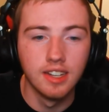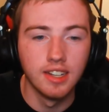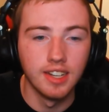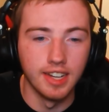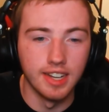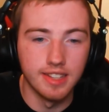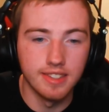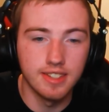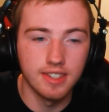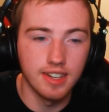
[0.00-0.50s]

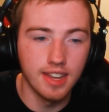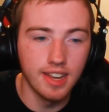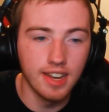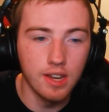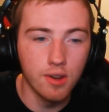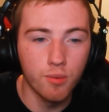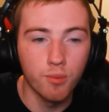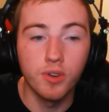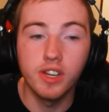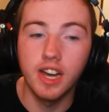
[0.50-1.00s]
And today,
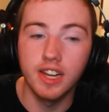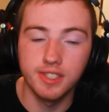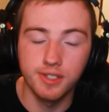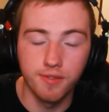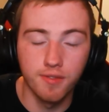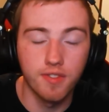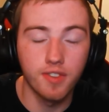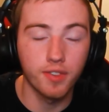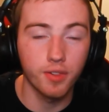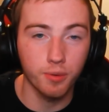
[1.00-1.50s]
we got some
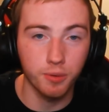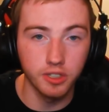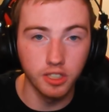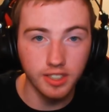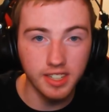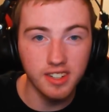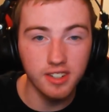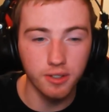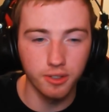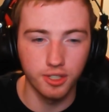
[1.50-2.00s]

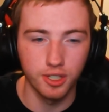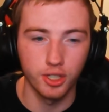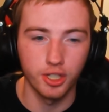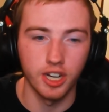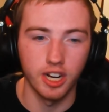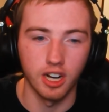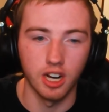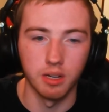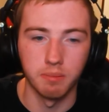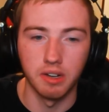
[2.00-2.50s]
thrilling news to
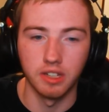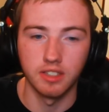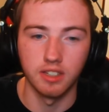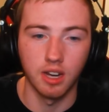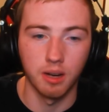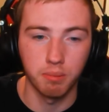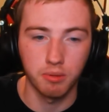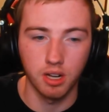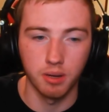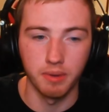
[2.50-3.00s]
share about the
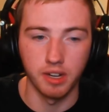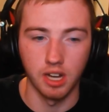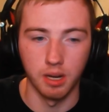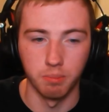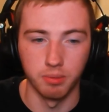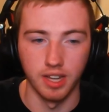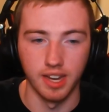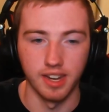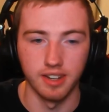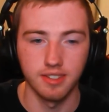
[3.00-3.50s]
upcoming
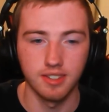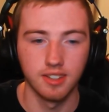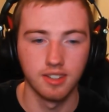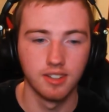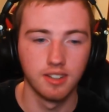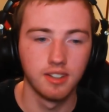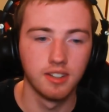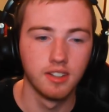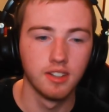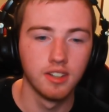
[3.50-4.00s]
update.
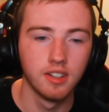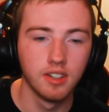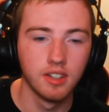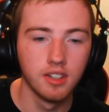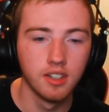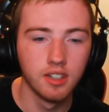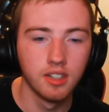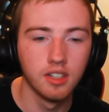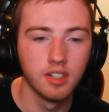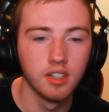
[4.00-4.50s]

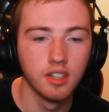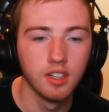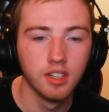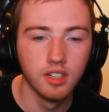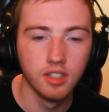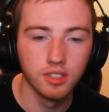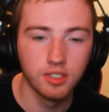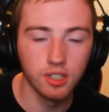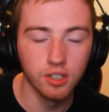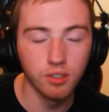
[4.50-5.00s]

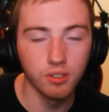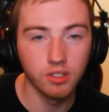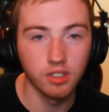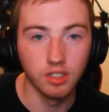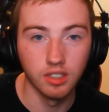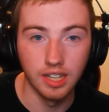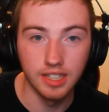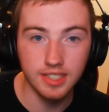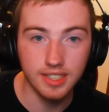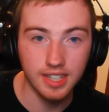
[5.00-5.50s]
So,
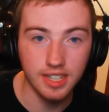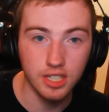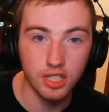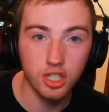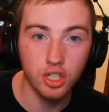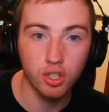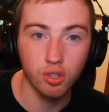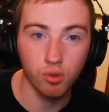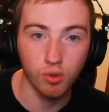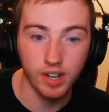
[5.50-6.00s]
let's get
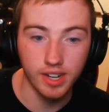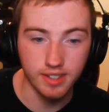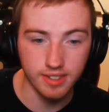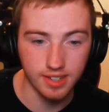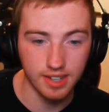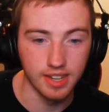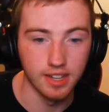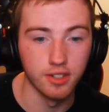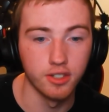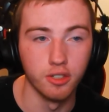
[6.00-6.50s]
straight
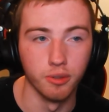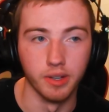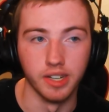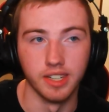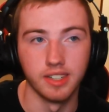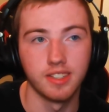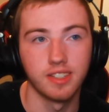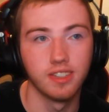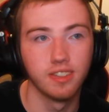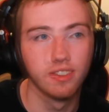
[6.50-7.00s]
into
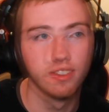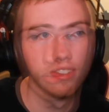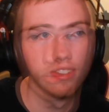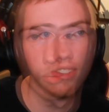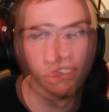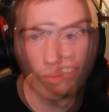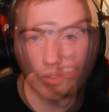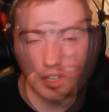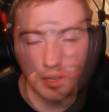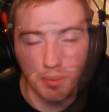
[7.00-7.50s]
it.
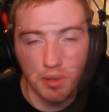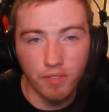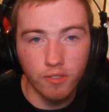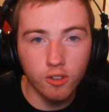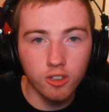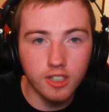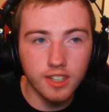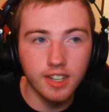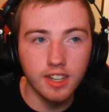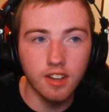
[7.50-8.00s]
We've been
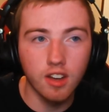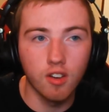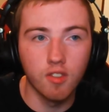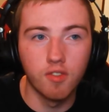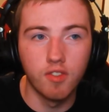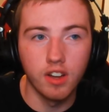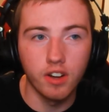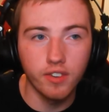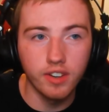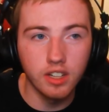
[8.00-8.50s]
working
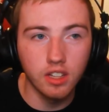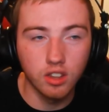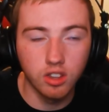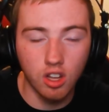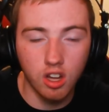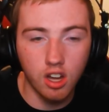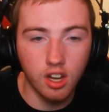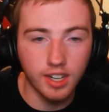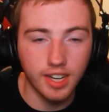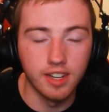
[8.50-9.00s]
very
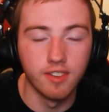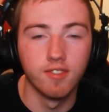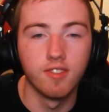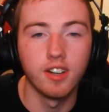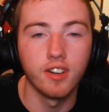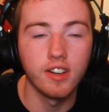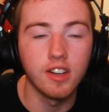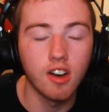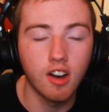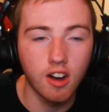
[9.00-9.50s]
long and
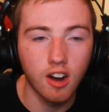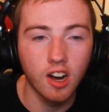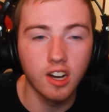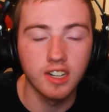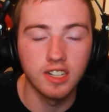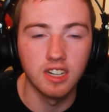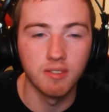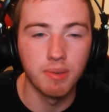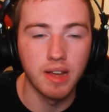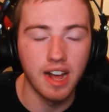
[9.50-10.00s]
very hard in
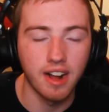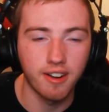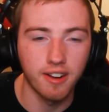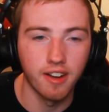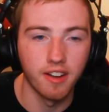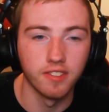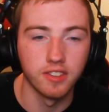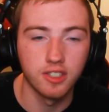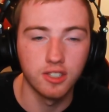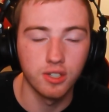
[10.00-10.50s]
the
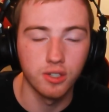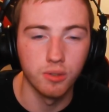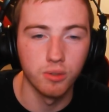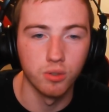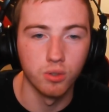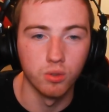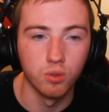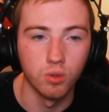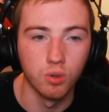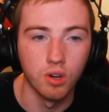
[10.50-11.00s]
background
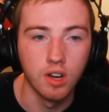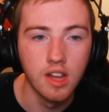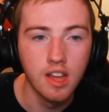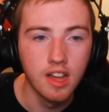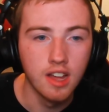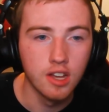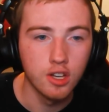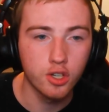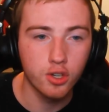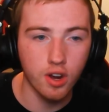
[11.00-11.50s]
to
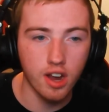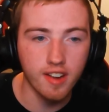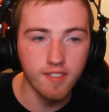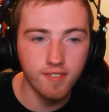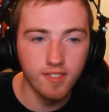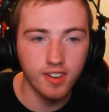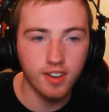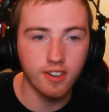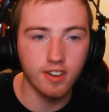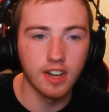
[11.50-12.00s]
try and
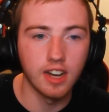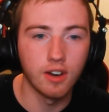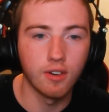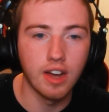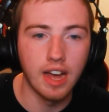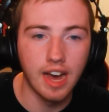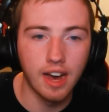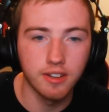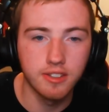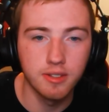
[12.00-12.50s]
figure out
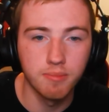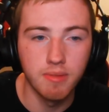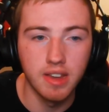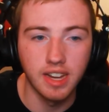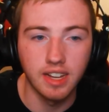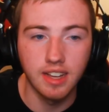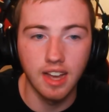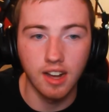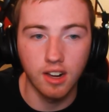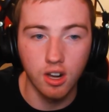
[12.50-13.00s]
how to make
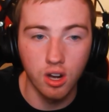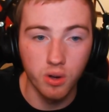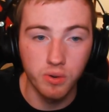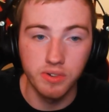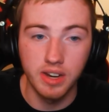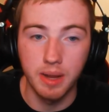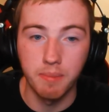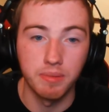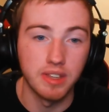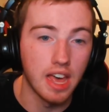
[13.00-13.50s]

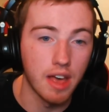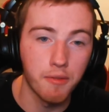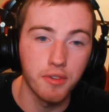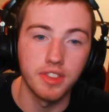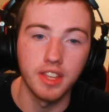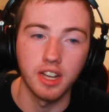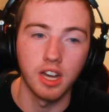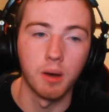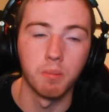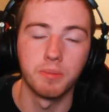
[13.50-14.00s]
Codename the
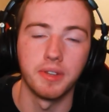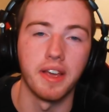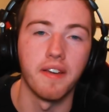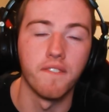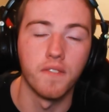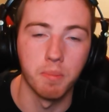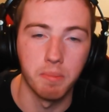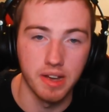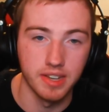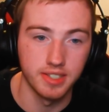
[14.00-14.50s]
Everything update the
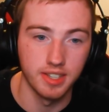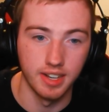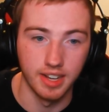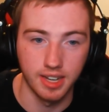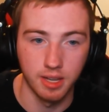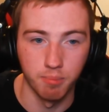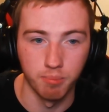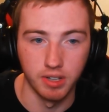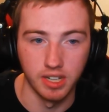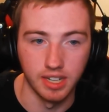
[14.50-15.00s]
best that it
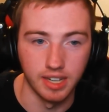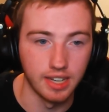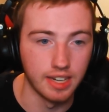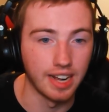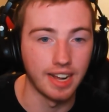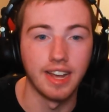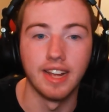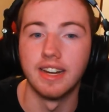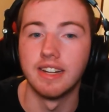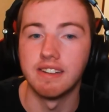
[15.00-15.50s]
can be, and I
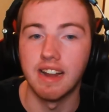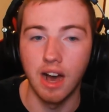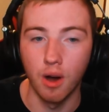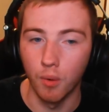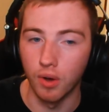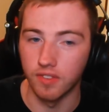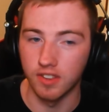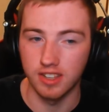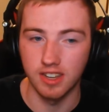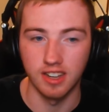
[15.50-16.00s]
cannot
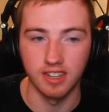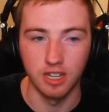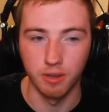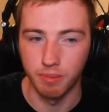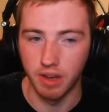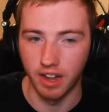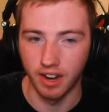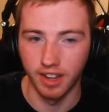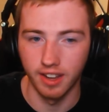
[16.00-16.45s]
wait to tell you that.